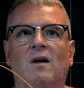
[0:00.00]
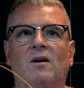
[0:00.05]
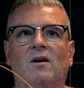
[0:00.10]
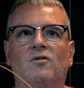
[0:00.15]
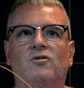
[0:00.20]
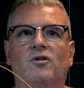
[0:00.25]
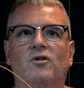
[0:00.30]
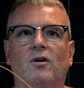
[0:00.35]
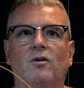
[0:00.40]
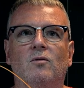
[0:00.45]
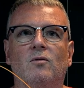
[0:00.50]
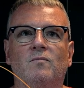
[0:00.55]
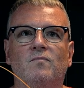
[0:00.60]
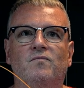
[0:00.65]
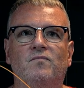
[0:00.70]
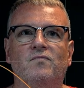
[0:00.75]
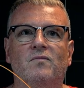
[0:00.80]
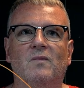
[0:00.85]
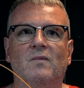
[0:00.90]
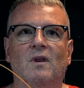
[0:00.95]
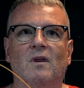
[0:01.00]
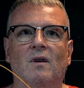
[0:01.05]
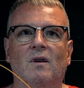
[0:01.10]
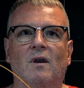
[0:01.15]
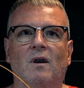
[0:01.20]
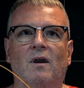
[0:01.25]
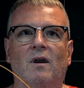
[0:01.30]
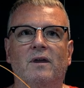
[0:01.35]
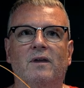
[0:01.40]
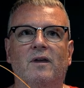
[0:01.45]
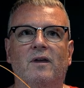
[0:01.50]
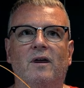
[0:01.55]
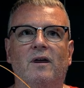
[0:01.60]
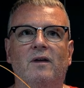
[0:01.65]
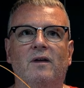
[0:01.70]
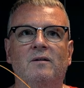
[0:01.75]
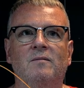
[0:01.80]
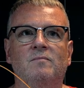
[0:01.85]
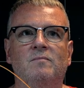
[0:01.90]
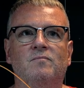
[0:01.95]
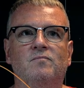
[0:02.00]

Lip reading: So I can